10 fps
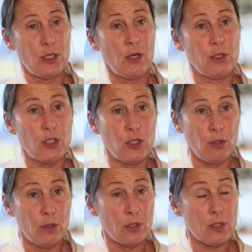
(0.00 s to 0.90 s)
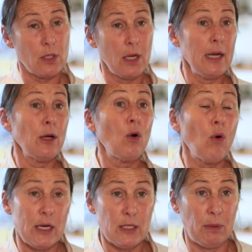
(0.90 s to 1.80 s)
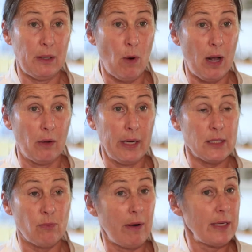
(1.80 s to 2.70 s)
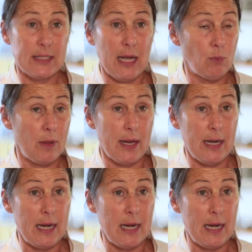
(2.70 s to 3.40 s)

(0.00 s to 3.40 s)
to know the students incredibly well. It's very sad when they